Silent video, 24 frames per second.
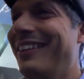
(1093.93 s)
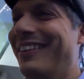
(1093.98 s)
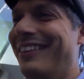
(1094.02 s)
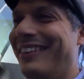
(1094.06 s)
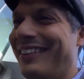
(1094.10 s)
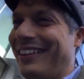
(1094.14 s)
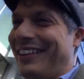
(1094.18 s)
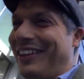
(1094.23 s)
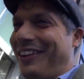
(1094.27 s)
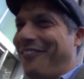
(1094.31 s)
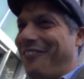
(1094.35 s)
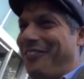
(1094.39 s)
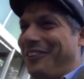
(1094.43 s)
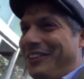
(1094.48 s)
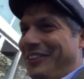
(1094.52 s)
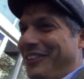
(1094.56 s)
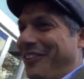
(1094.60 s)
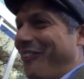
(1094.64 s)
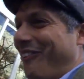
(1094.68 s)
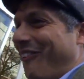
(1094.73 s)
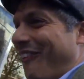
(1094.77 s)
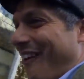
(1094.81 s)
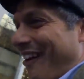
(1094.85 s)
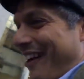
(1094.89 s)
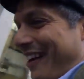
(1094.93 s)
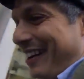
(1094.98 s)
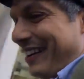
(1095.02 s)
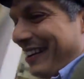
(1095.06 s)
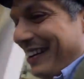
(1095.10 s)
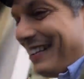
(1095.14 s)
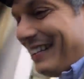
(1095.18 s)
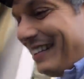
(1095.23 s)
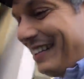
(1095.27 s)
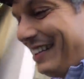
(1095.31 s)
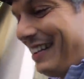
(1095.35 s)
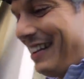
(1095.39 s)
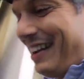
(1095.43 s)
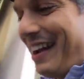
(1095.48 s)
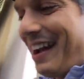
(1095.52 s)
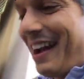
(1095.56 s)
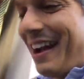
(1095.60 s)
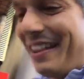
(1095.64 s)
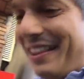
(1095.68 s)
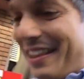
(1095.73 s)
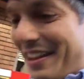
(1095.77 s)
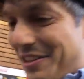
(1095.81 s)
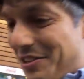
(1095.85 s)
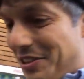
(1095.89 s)
if you don't want it
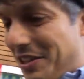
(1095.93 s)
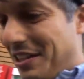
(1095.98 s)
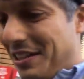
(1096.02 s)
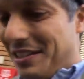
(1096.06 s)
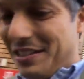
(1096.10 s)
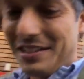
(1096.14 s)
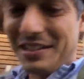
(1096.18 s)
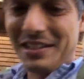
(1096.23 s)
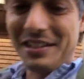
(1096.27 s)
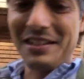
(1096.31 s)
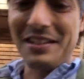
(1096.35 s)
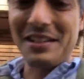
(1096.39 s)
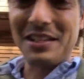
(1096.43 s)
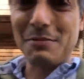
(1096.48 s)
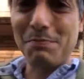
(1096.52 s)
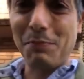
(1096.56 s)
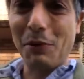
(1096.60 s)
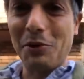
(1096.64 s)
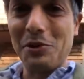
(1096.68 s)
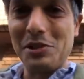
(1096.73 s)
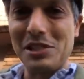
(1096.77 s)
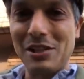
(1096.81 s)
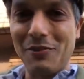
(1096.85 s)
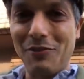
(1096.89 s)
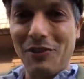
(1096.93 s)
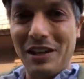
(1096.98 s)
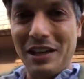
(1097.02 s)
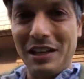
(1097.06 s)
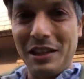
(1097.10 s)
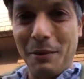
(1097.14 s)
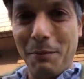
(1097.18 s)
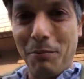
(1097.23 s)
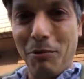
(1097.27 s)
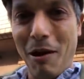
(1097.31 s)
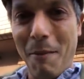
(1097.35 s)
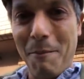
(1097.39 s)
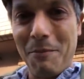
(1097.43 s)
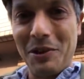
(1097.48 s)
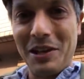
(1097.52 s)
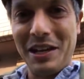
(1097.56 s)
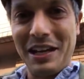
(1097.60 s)
and then you can dispose of it in the proper